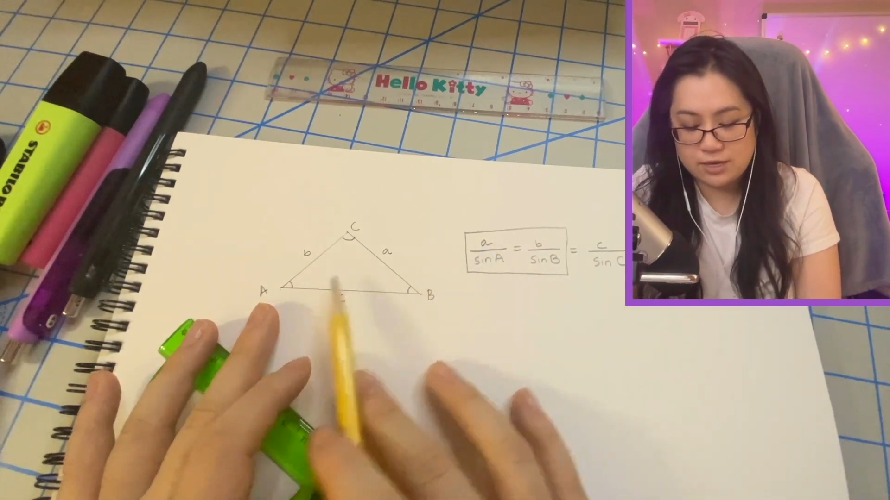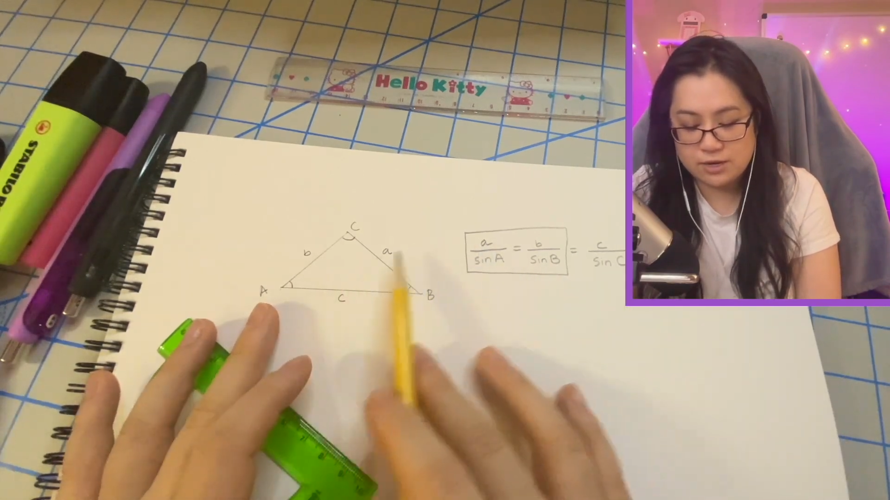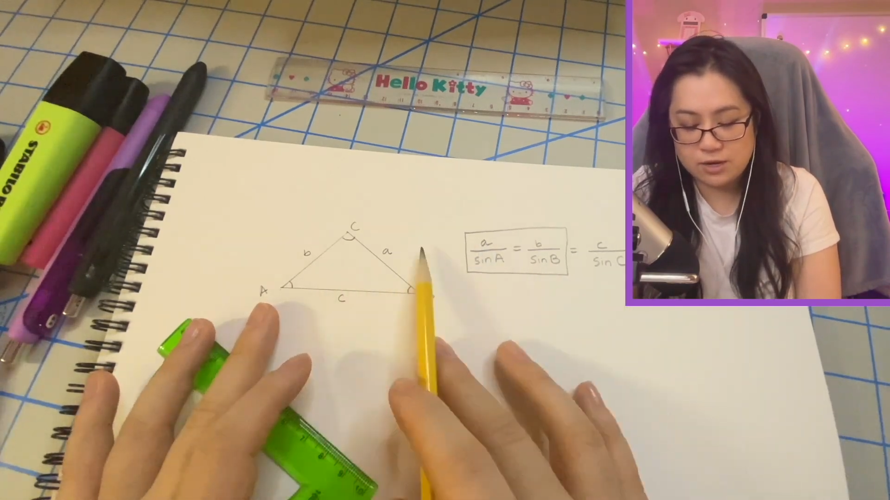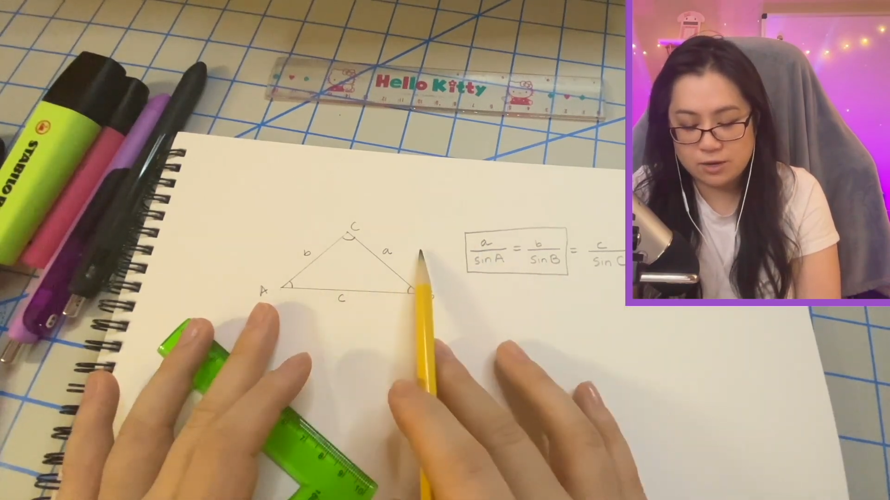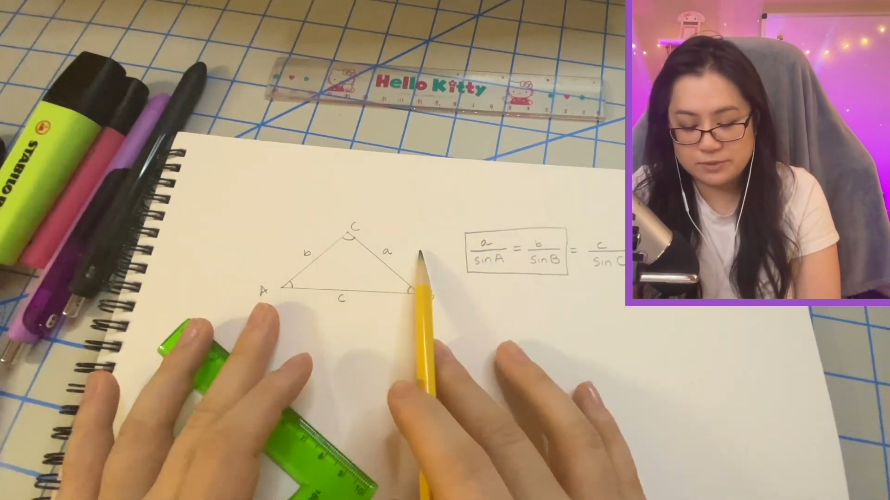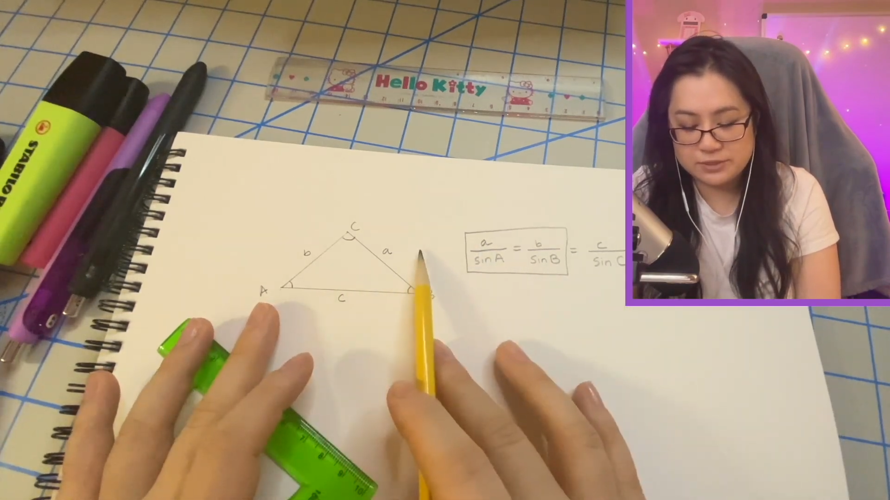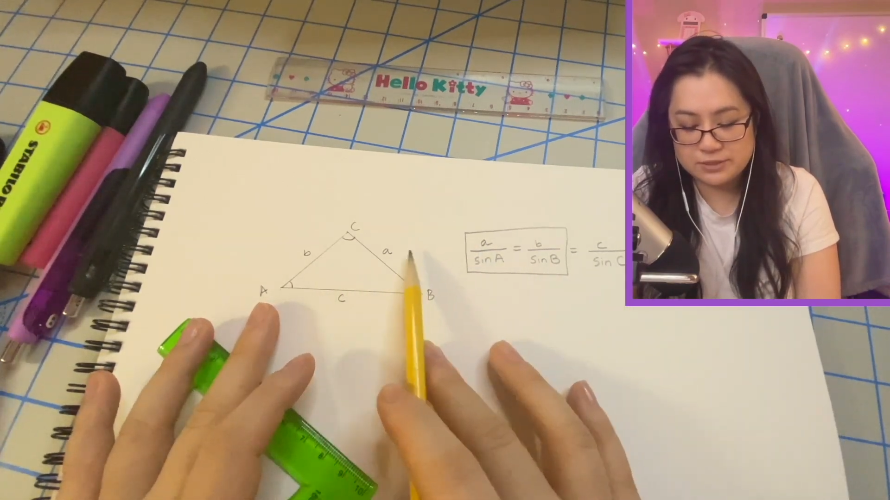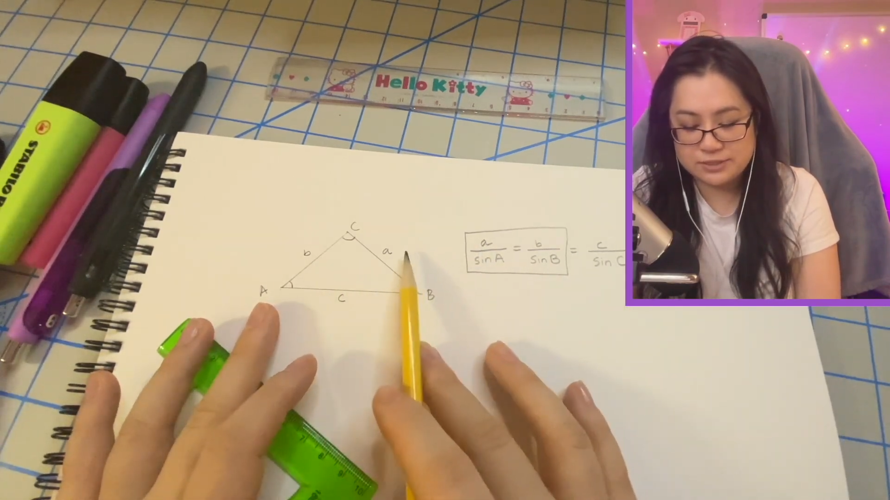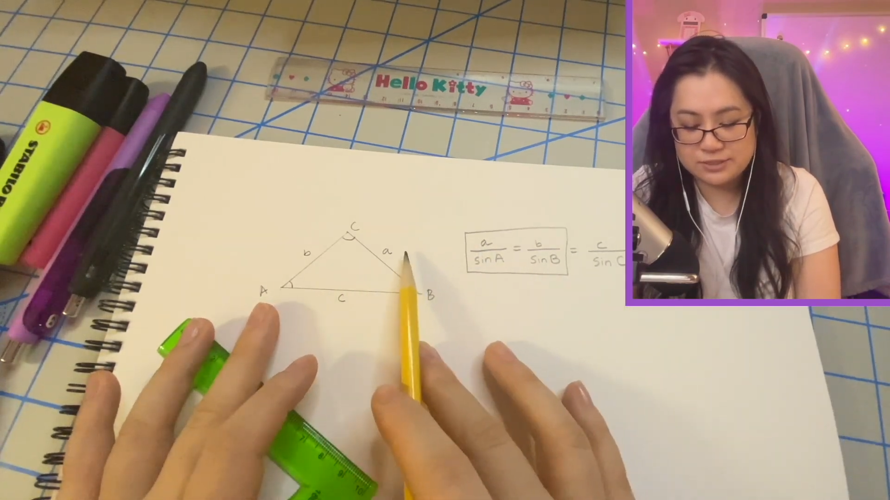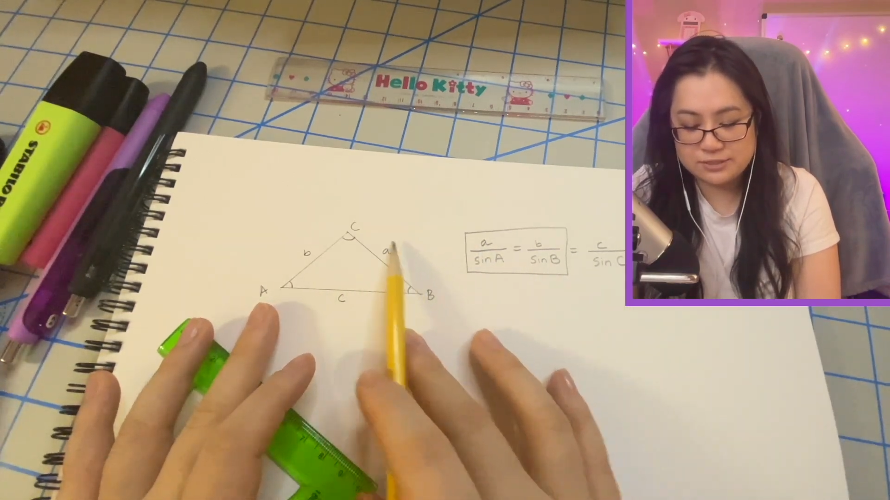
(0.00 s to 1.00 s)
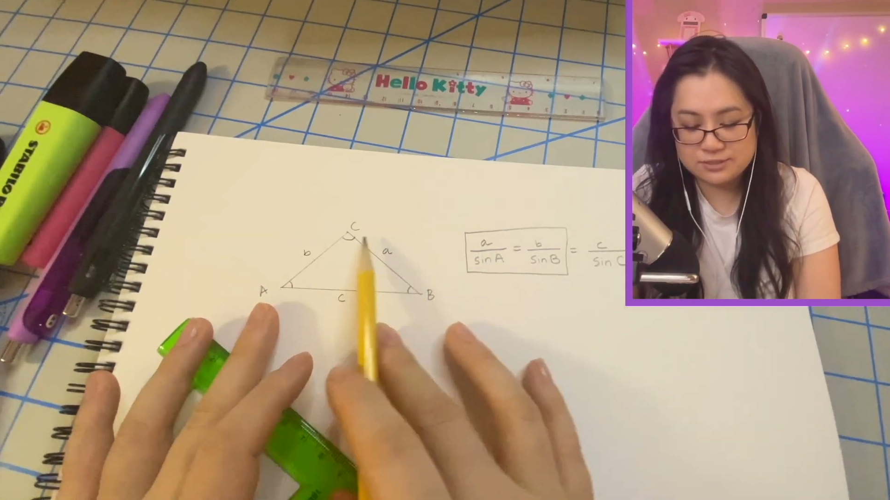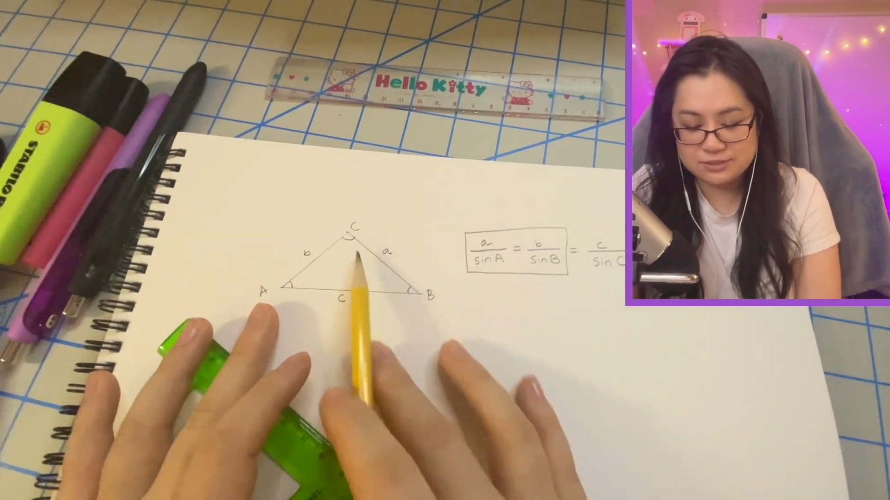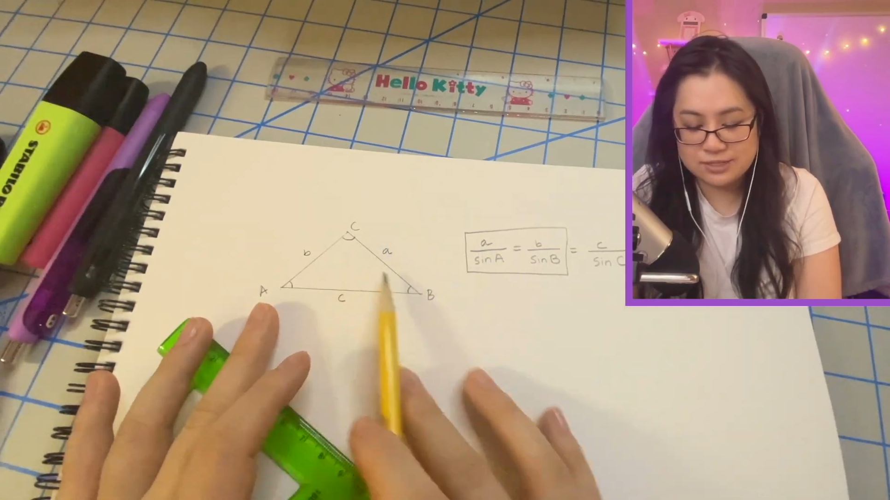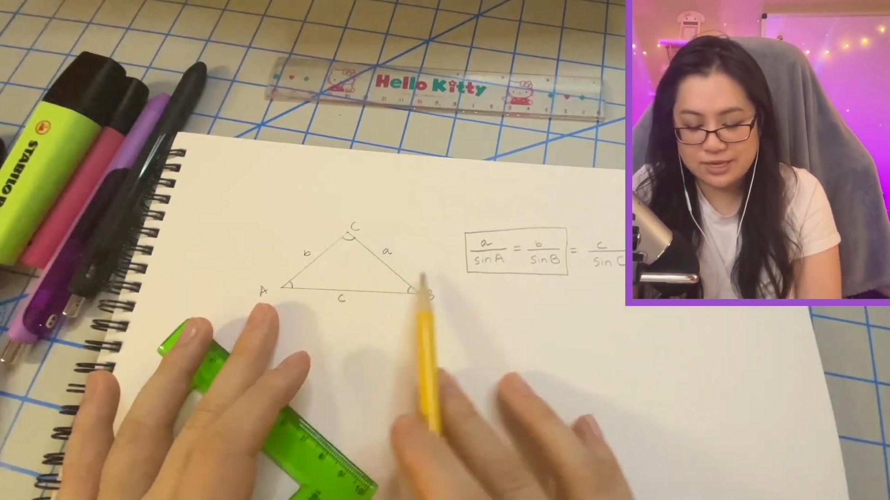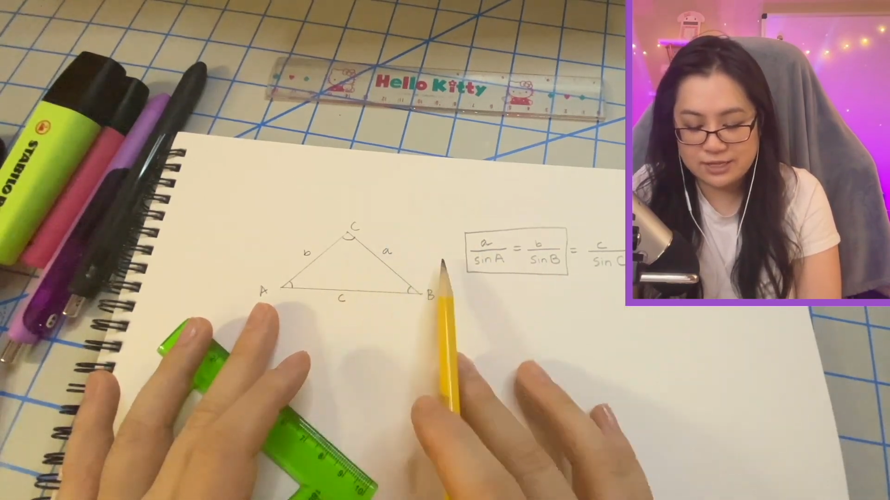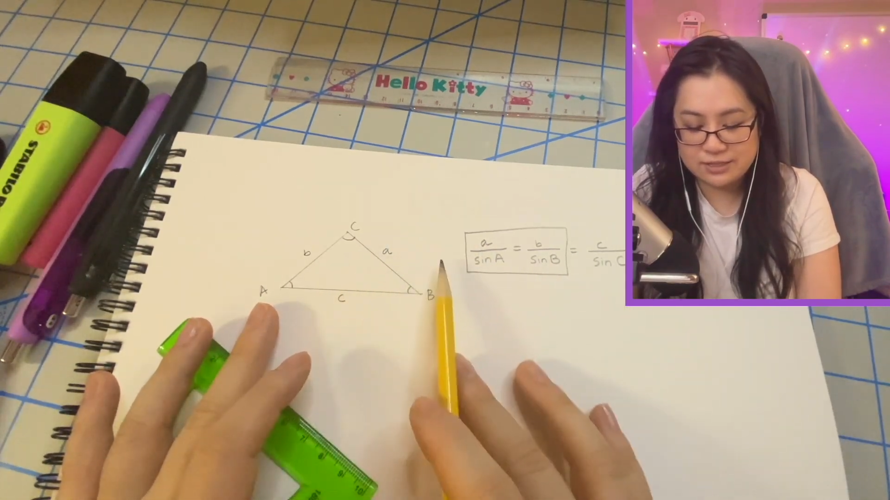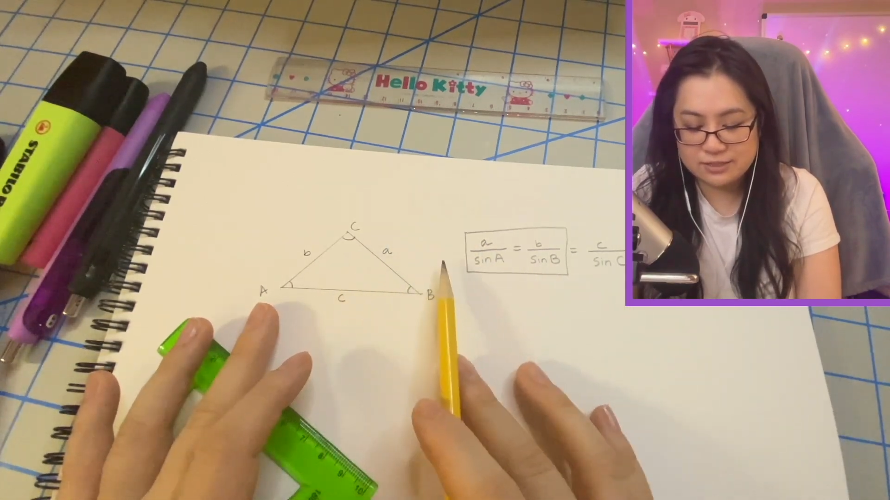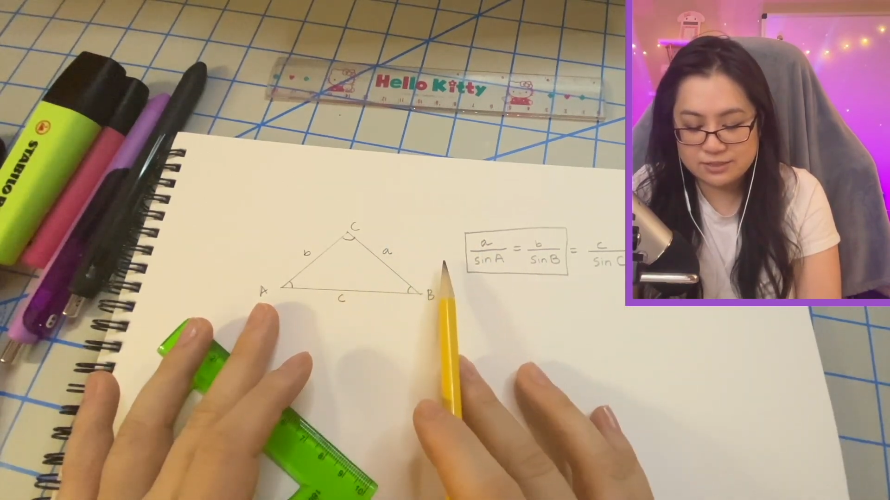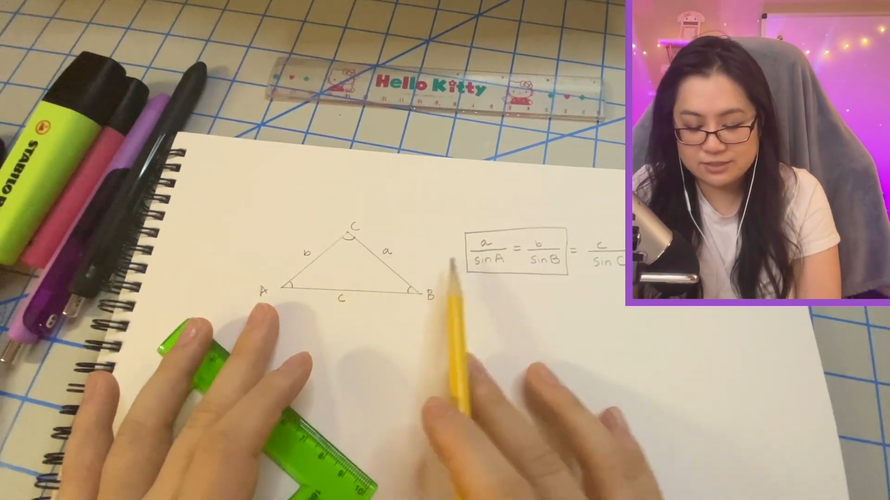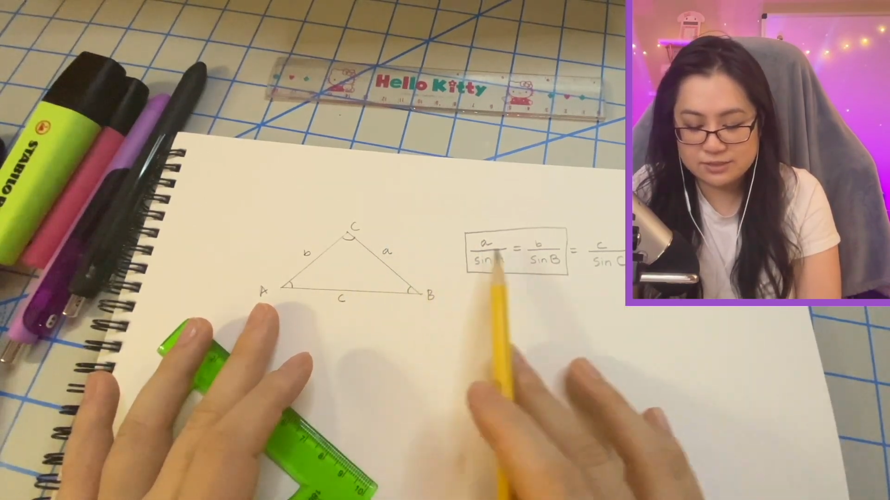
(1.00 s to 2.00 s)
opposite
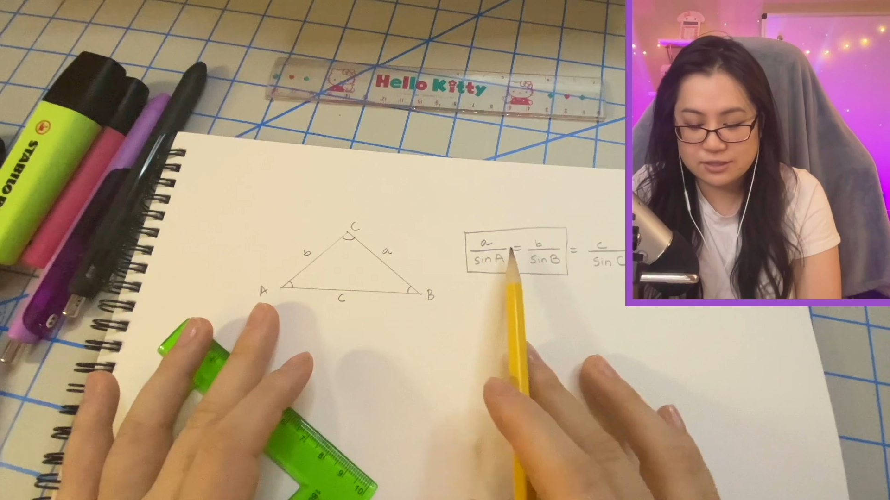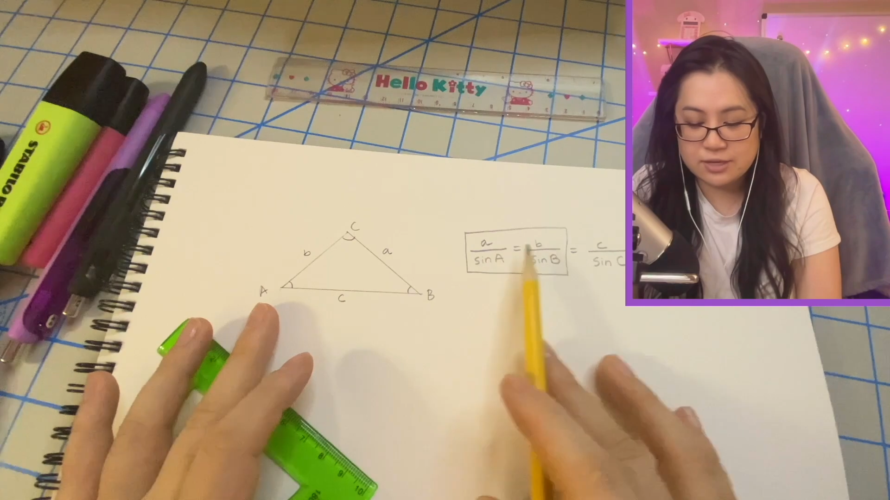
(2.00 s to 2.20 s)
lengths,